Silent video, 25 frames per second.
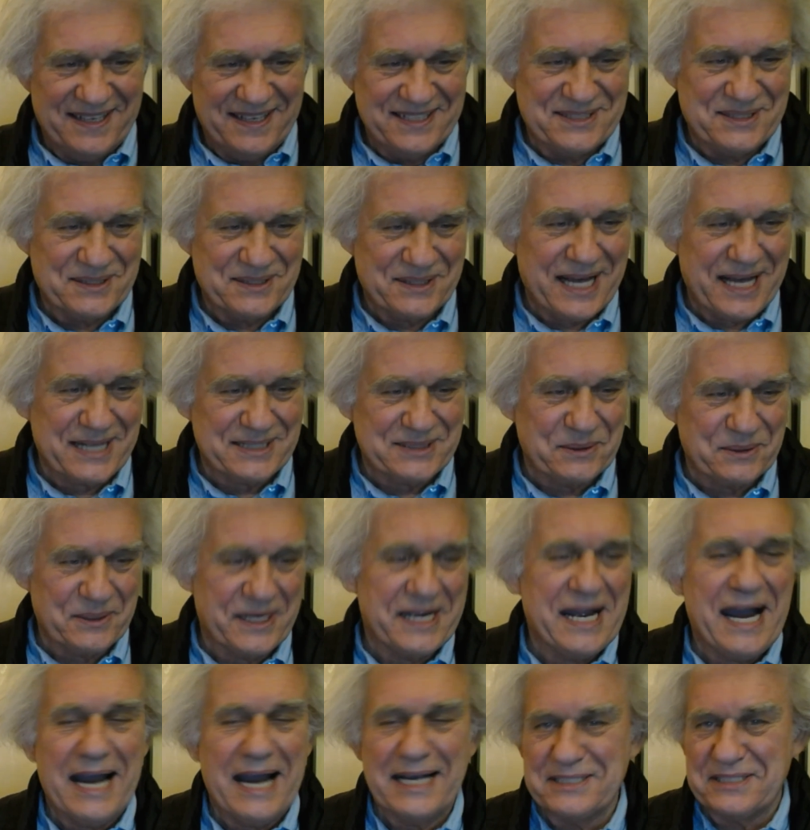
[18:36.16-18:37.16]
so that's the
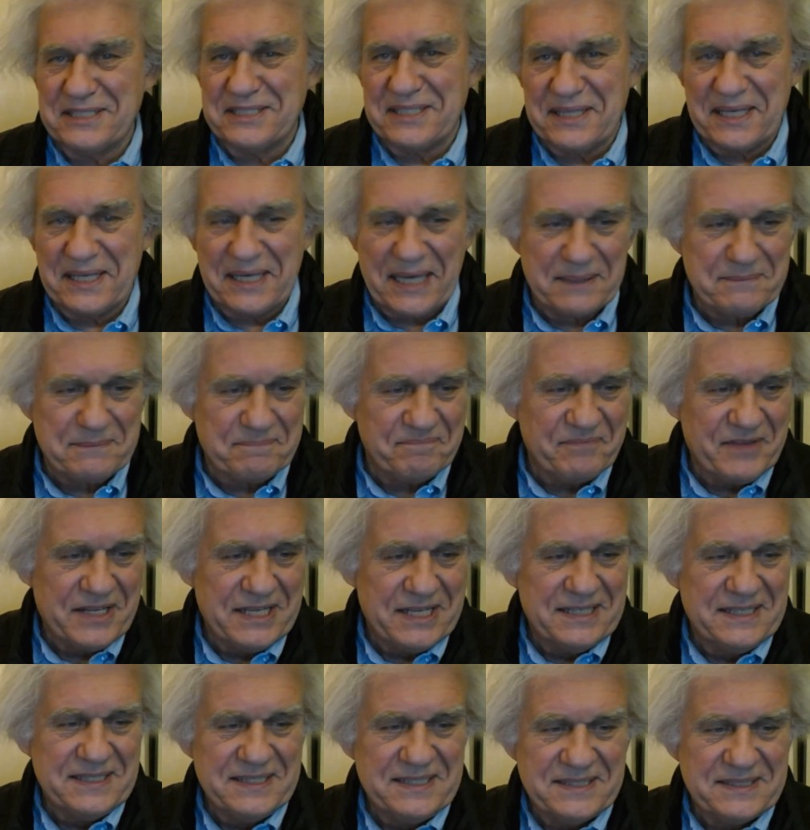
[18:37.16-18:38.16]
way I see that.
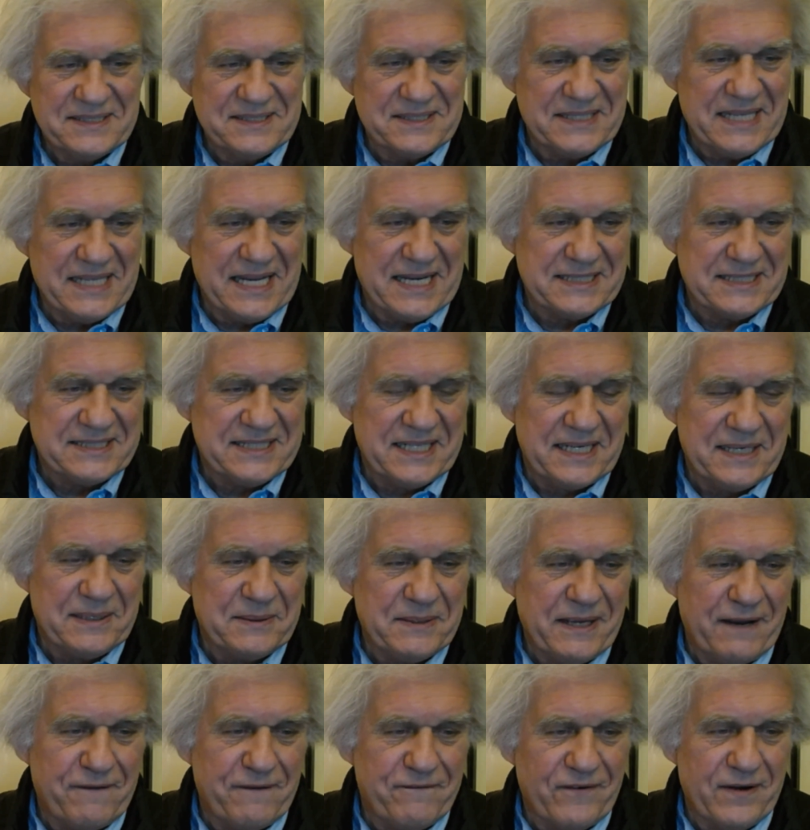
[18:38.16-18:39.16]
So, yeah, stay
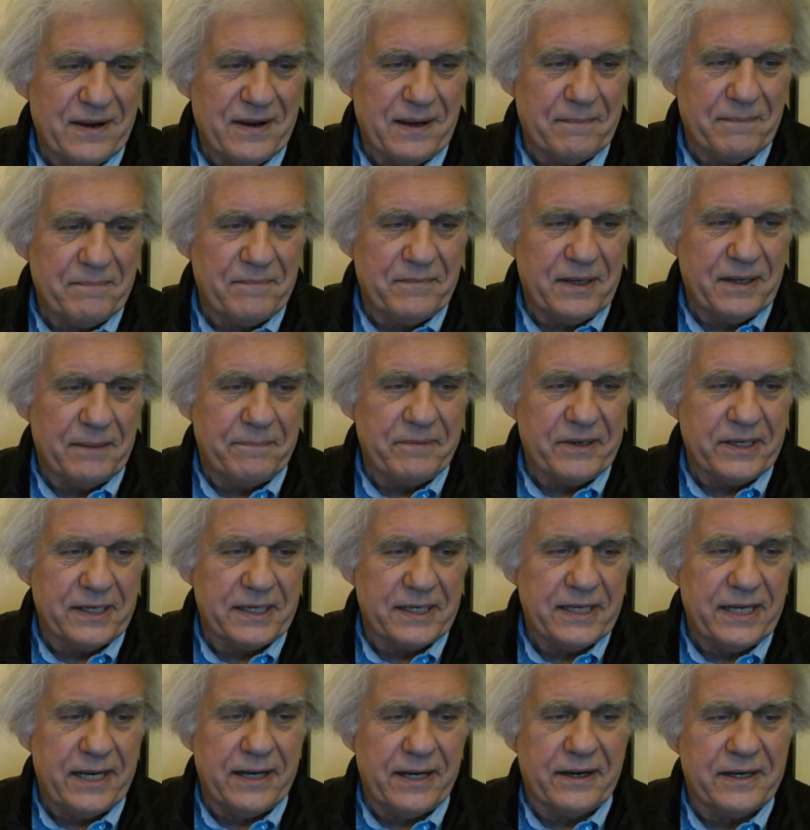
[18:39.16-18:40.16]
away from
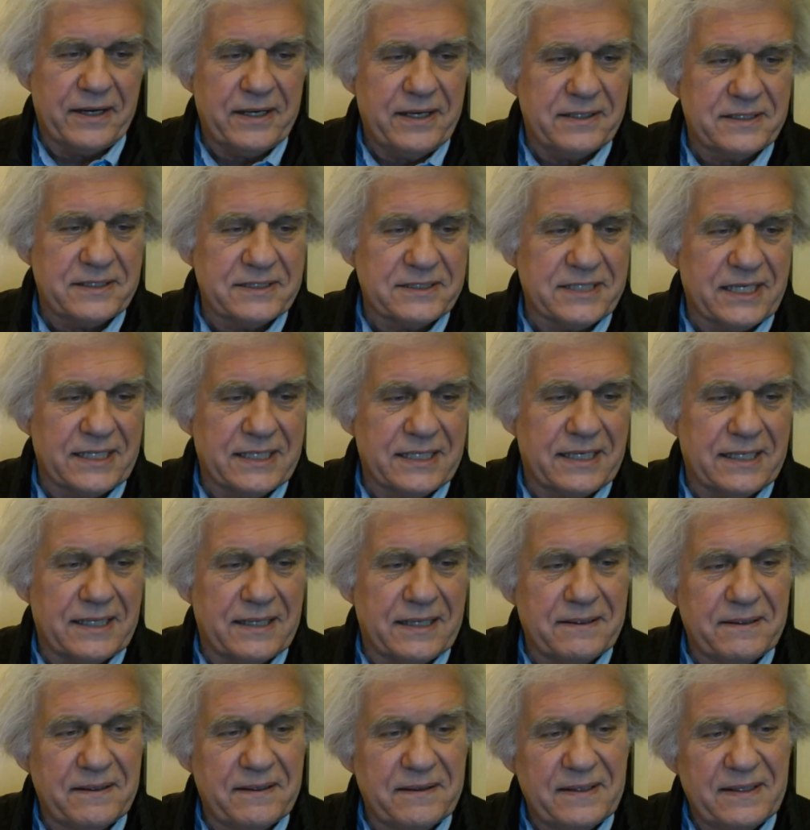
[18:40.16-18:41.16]
opinion. Here, here's
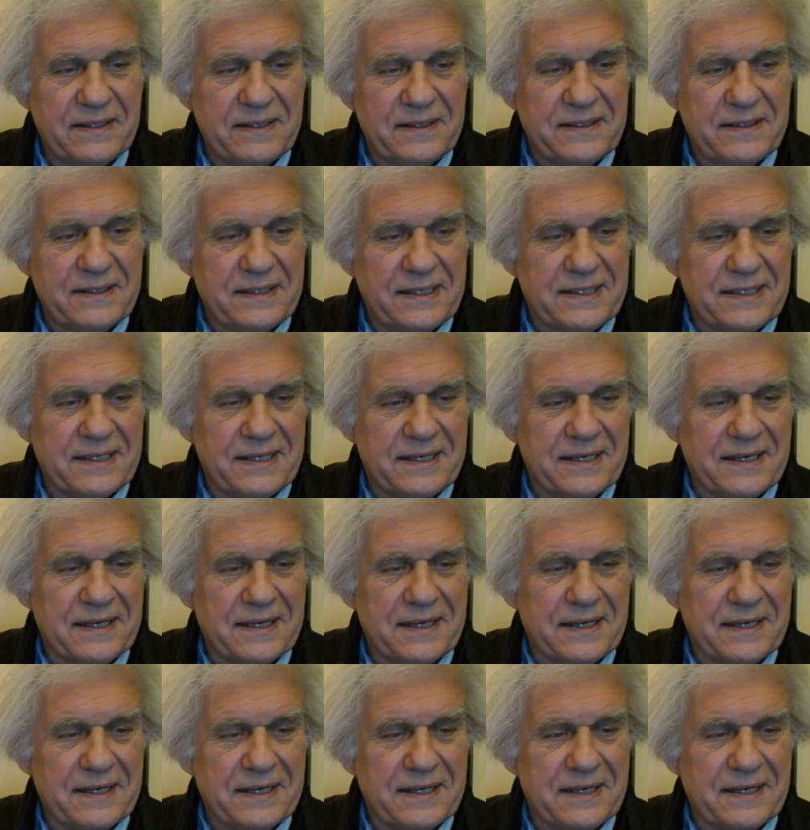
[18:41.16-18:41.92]
a, a